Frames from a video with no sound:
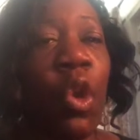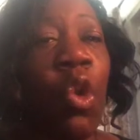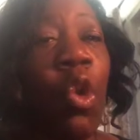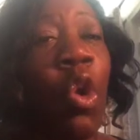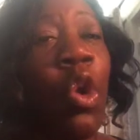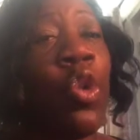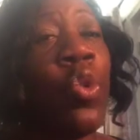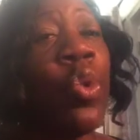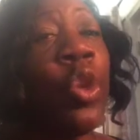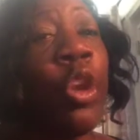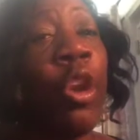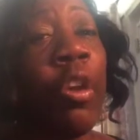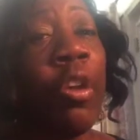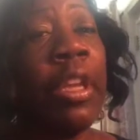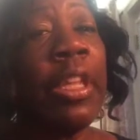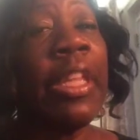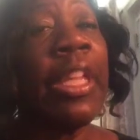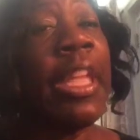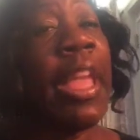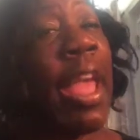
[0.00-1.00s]
or who
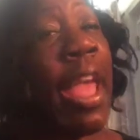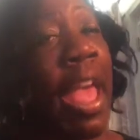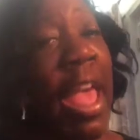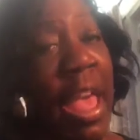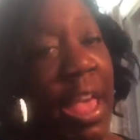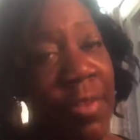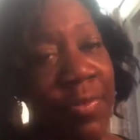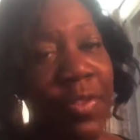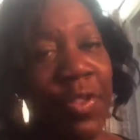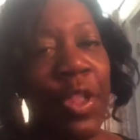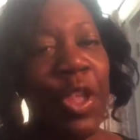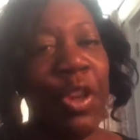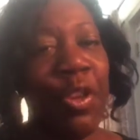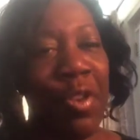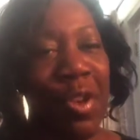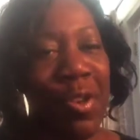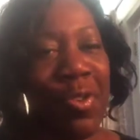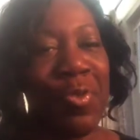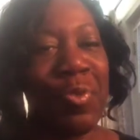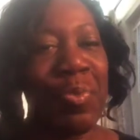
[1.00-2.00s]
currently have
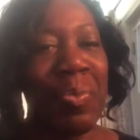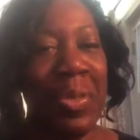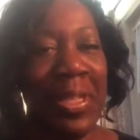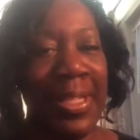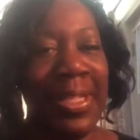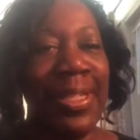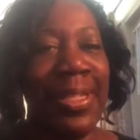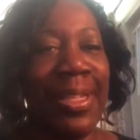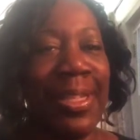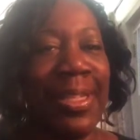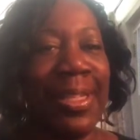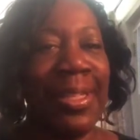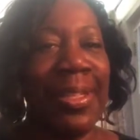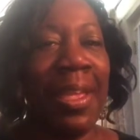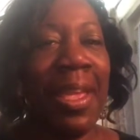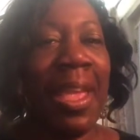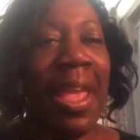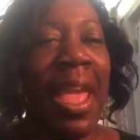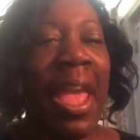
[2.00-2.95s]
their own business.